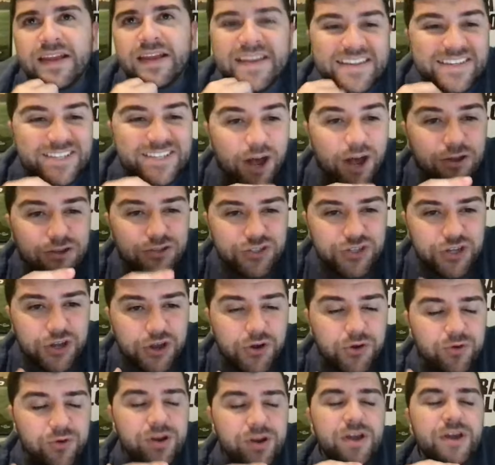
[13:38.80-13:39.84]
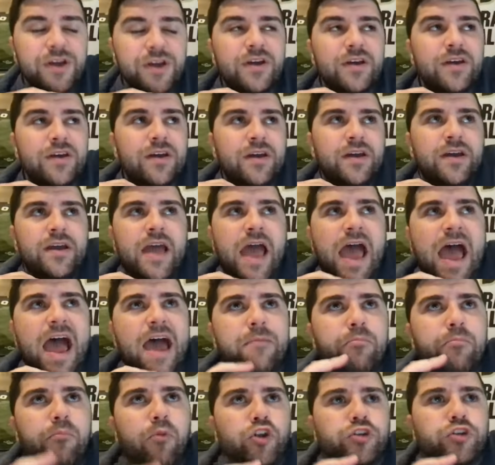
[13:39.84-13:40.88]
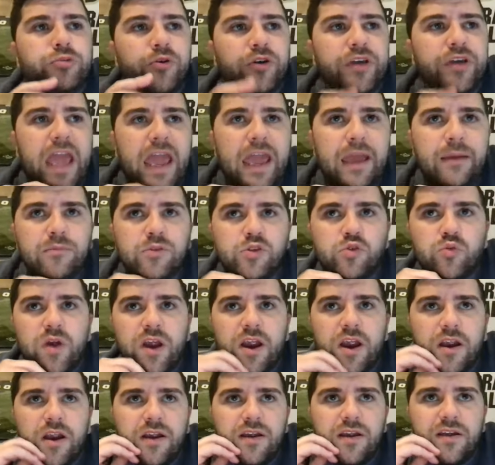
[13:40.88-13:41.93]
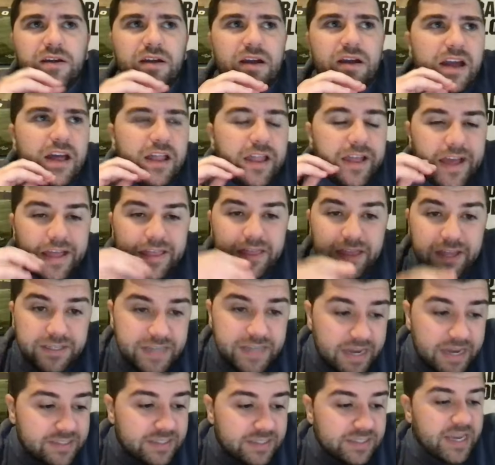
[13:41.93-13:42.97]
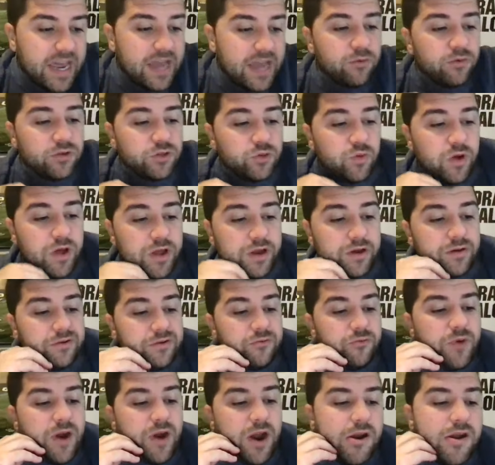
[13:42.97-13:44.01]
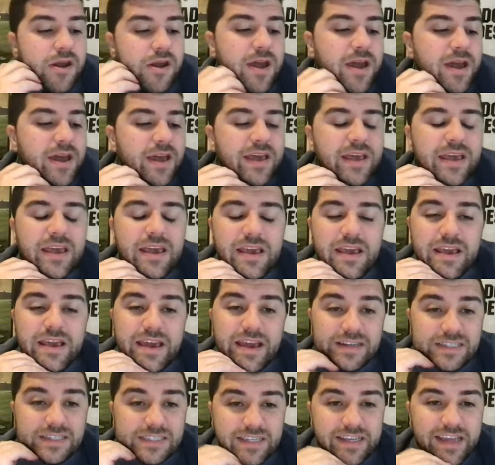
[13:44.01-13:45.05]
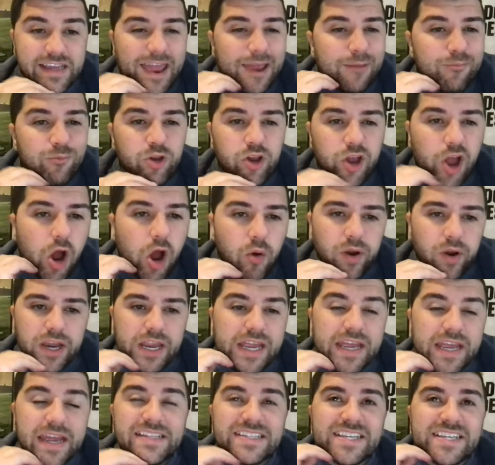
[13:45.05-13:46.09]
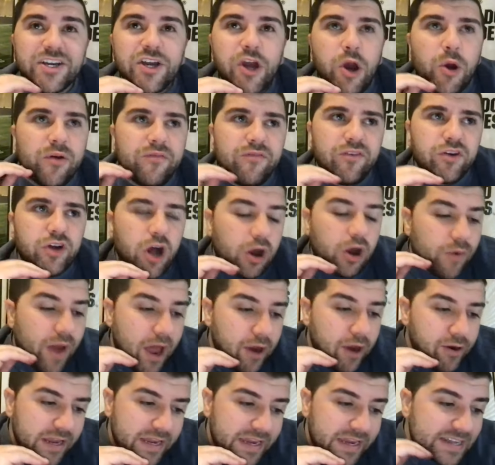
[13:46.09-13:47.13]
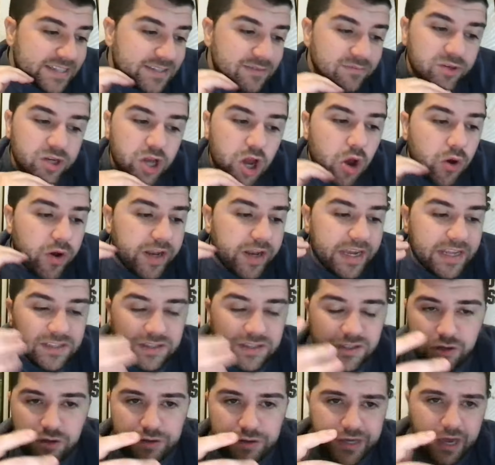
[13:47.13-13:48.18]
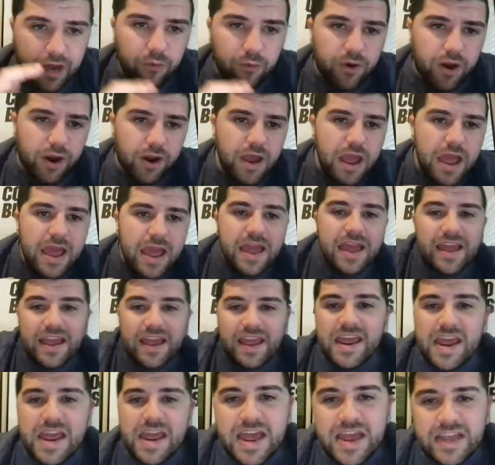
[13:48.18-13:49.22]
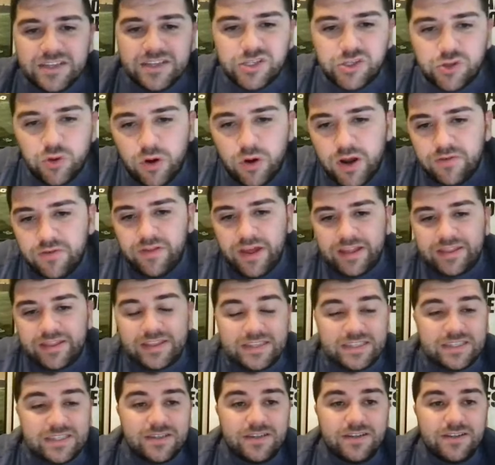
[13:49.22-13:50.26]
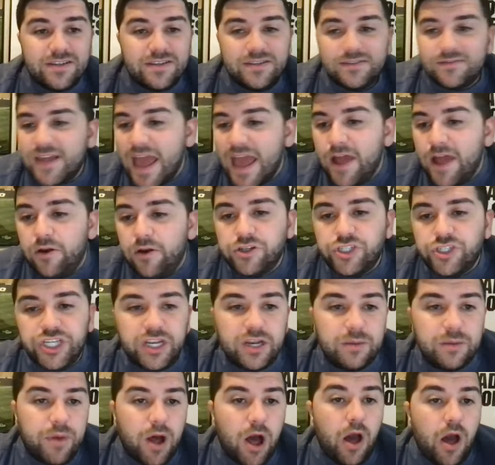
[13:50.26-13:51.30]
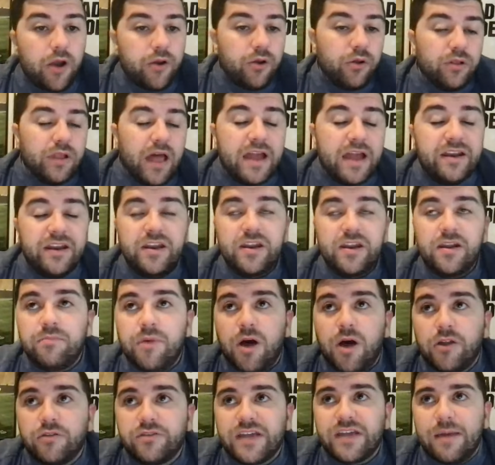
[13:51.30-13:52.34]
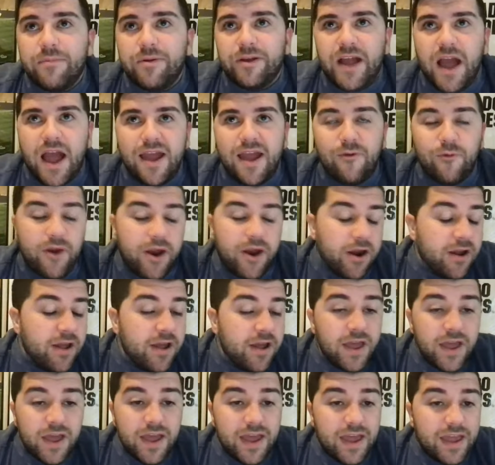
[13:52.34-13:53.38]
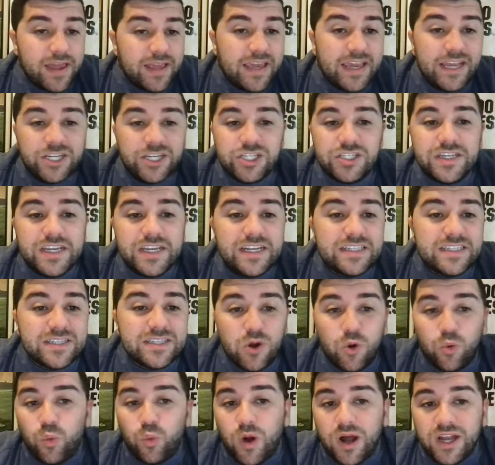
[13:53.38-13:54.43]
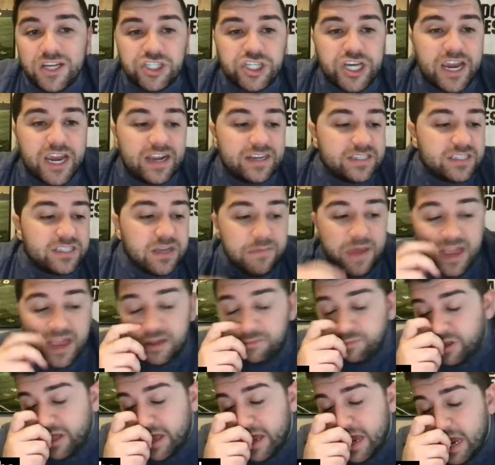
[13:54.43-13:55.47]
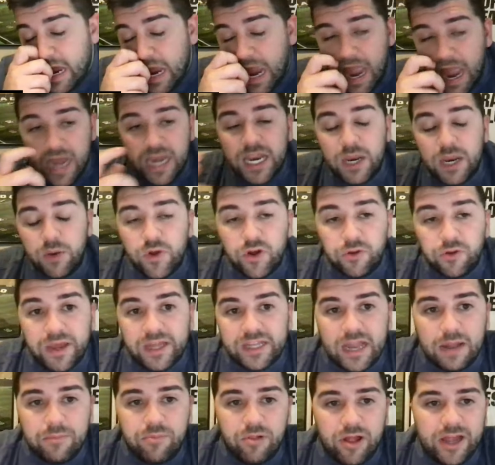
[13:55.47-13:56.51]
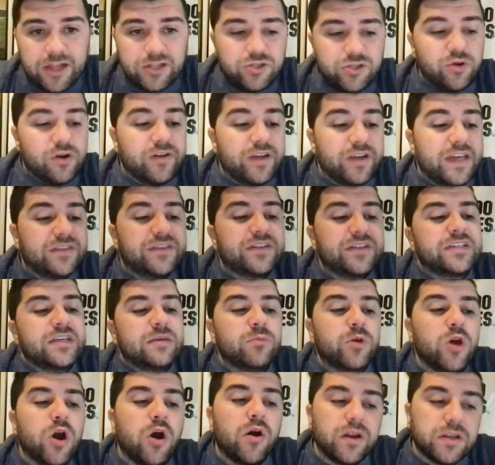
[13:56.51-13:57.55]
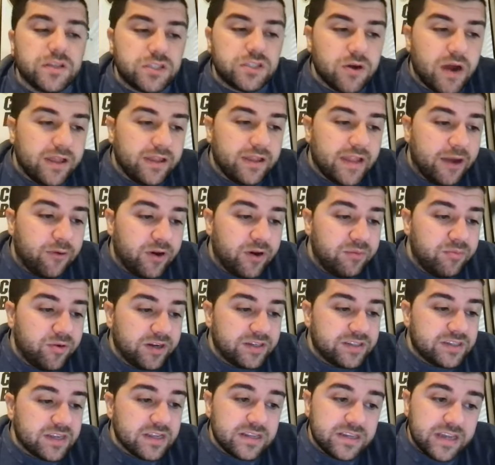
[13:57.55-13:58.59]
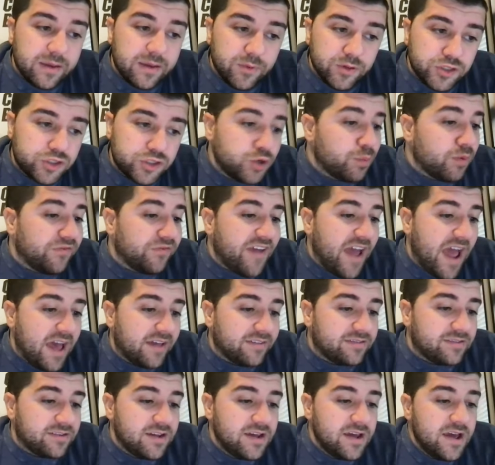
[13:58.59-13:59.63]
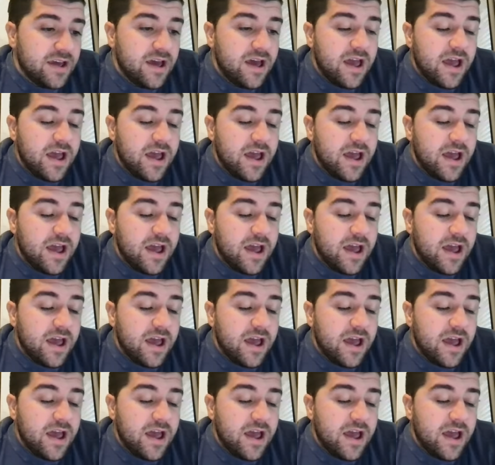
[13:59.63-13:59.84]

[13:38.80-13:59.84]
He's also had multiple games where, like, I think Texas Tech was one, where he gets the game going. He gets it going for Colorado. He gets them going against Utah, where he is sort of like this energy in a bottle, lightning in a bottle type of guy, where he just needs one chance to make a play, and he will make that play and sort of get the team going. So I like what he brings to the table, super fast.